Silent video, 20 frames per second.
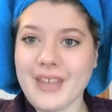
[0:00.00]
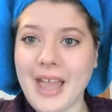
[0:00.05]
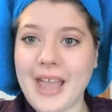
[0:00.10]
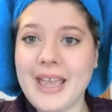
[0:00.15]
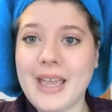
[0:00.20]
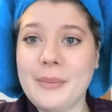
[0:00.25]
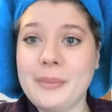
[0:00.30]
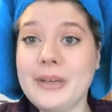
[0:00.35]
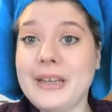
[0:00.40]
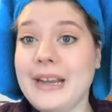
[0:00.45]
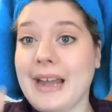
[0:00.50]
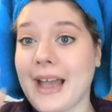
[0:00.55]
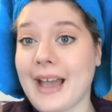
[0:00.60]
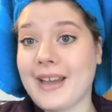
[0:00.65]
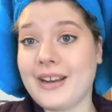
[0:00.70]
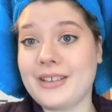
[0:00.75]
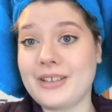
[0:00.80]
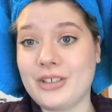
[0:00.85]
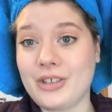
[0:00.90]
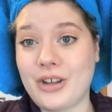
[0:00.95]
I am gonna
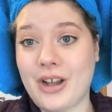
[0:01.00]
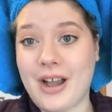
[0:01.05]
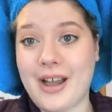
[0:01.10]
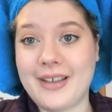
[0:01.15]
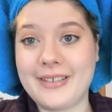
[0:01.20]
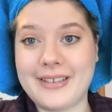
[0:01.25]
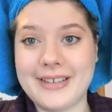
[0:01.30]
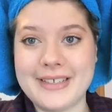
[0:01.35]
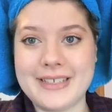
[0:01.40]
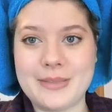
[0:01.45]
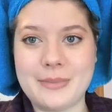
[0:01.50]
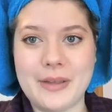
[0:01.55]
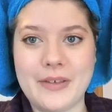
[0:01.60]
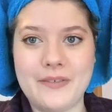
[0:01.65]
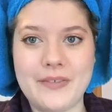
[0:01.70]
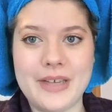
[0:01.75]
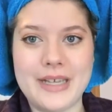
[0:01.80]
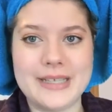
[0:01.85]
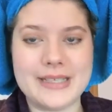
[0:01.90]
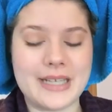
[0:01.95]
add a little highlight to my
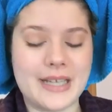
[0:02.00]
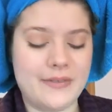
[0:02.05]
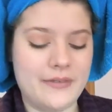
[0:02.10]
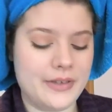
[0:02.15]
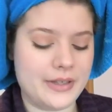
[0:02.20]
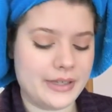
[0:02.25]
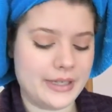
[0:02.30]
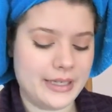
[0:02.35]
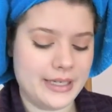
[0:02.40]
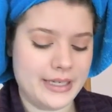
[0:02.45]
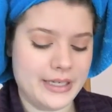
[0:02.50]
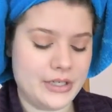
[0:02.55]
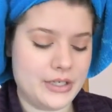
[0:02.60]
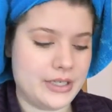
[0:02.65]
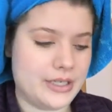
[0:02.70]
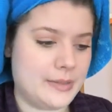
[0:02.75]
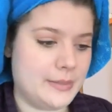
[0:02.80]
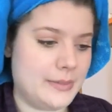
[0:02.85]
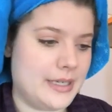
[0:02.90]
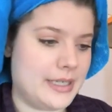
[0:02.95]
face. I feel like it
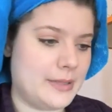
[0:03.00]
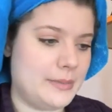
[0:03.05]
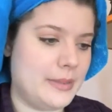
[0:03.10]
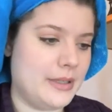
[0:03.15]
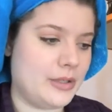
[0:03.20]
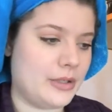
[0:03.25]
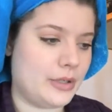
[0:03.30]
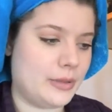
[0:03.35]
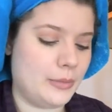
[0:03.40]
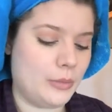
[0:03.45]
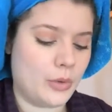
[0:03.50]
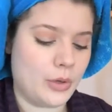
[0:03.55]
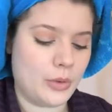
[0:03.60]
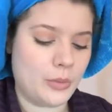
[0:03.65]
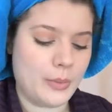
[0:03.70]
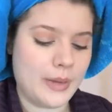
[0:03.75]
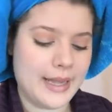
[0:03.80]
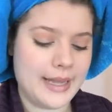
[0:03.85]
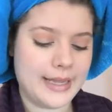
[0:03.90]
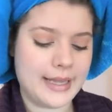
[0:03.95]
just makes me look more
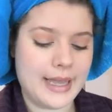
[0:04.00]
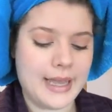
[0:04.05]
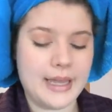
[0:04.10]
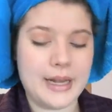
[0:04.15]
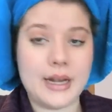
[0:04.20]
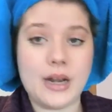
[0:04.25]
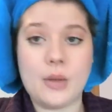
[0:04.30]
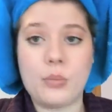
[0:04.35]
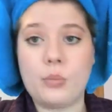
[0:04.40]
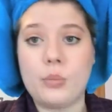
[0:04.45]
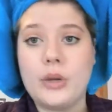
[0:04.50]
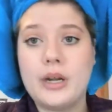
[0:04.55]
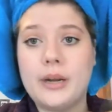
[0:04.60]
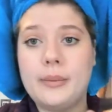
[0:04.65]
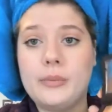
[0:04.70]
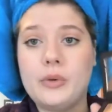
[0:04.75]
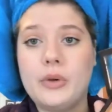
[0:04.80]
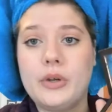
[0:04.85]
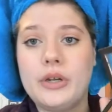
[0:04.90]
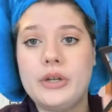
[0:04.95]
awake, and what
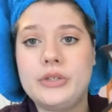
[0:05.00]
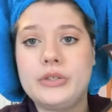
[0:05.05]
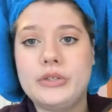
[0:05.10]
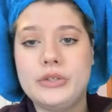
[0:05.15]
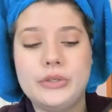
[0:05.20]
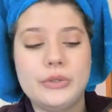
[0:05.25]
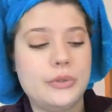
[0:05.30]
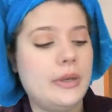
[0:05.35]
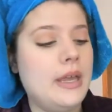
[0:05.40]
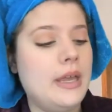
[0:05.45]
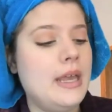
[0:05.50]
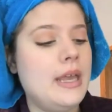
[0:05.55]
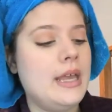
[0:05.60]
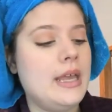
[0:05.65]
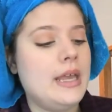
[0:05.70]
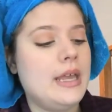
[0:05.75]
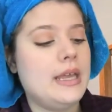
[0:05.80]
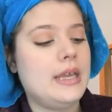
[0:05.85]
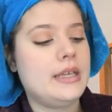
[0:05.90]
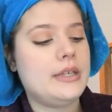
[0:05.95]
I'm going to do
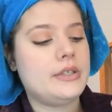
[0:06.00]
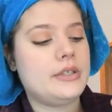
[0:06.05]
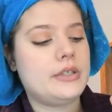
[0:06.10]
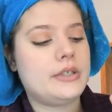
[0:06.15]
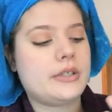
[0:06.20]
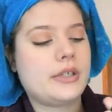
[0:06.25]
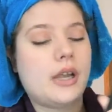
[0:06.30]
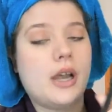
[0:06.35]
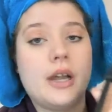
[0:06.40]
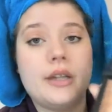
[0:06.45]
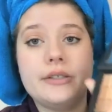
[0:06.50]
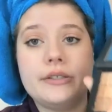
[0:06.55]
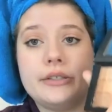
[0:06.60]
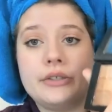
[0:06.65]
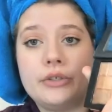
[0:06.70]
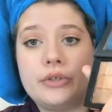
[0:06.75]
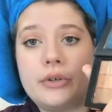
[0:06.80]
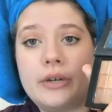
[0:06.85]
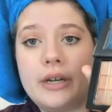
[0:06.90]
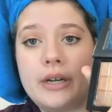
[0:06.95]
is just
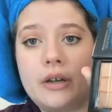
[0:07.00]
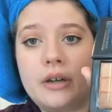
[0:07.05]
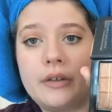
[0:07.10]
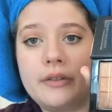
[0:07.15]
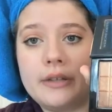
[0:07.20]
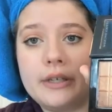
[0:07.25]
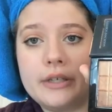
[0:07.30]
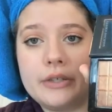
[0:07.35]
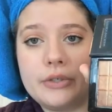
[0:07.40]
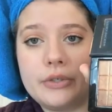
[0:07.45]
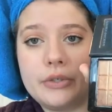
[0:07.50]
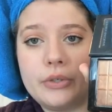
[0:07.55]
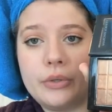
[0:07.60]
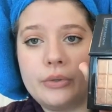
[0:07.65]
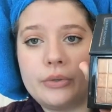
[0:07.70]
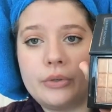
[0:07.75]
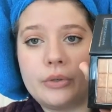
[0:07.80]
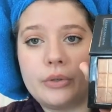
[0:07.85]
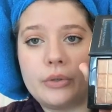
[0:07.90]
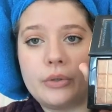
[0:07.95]
concentrate on these
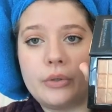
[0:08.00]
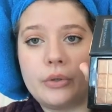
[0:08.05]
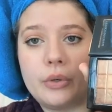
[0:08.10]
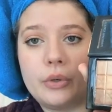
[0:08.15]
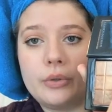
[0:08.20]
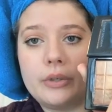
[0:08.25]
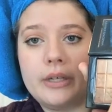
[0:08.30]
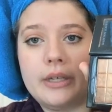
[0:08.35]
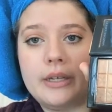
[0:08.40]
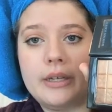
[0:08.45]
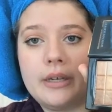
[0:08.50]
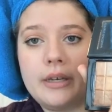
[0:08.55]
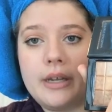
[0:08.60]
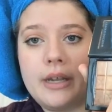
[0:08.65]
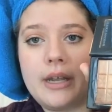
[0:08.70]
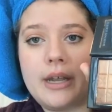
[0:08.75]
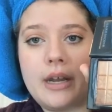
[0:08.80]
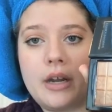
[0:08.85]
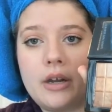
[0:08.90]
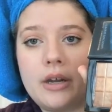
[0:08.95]
two little golden
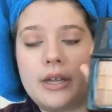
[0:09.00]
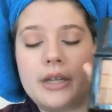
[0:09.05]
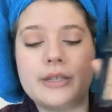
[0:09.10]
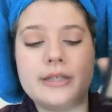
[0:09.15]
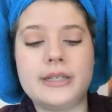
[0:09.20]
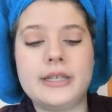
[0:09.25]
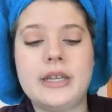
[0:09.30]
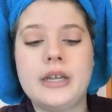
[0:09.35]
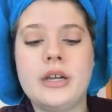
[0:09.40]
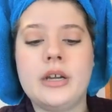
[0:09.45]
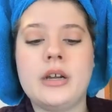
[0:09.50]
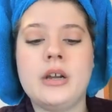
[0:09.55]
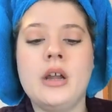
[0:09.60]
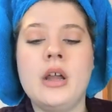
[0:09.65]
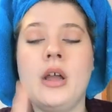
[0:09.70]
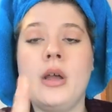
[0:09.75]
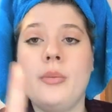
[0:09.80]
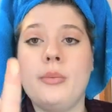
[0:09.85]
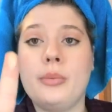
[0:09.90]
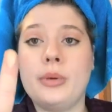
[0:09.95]
areas here,
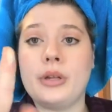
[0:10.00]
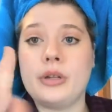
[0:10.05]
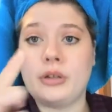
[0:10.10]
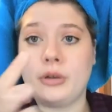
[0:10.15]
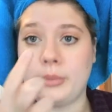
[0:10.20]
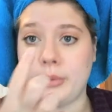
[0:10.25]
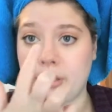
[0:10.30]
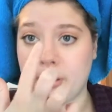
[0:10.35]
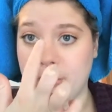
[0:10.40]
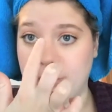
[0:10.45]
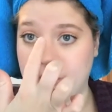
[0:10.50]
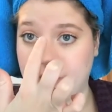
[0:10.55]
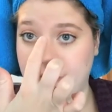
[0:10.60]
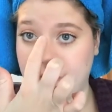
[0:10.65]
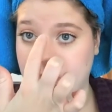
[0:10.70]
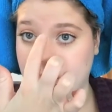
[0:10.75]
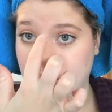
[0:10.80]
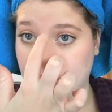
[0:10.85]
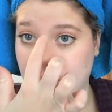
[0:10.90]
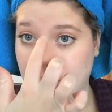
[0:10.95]
put a little bit on my
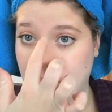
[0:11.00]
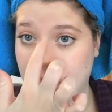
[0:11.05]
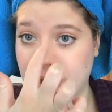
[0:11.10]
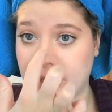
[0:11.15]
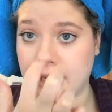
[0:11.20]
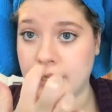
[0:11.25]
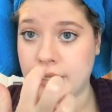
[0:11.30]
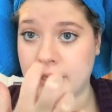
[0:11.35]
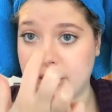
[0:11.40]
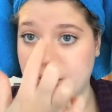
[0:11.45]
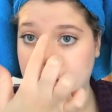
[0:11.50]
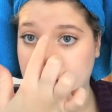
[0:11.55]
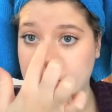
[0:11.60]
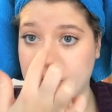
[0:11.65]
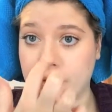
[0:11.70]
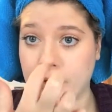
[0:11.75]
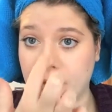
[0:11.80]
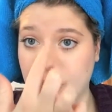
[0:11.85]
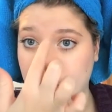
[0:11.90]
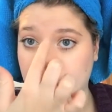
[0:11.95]
finger, and
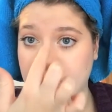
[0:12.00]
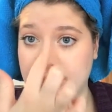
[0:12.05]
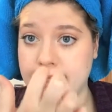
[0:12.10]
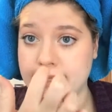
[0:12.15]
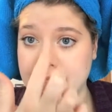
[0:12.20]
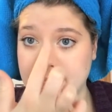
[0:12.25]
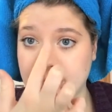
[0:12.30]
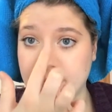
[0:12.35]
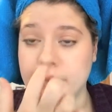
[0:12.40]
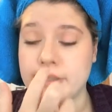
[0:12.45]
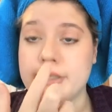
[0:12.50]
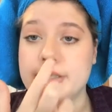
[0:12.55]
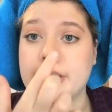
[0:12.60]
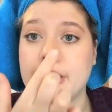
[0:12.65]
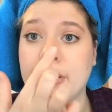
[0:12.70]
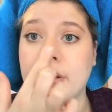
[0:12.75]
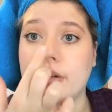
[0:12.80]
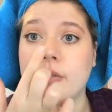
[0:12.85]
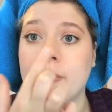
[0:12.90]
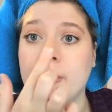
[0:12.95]
go right down the
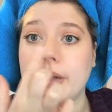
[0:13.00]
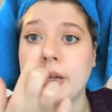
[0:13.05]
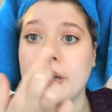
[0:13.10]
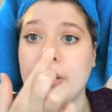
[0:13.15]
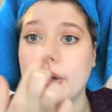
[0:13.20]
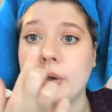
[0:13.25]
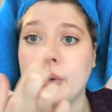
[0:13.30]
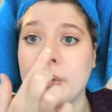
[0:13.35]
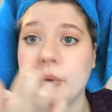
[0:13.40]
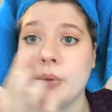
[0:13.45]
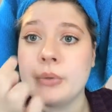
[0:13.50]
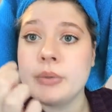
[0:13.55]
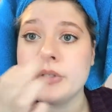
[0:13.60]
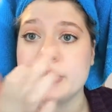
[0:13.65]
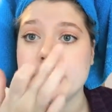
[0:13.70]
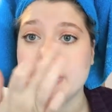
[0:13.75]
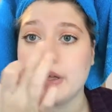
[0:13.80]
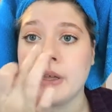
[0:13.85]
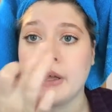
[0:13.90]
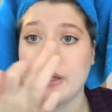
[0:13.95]
center of my
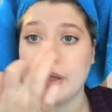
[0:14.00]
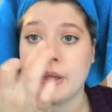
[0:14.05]
nose,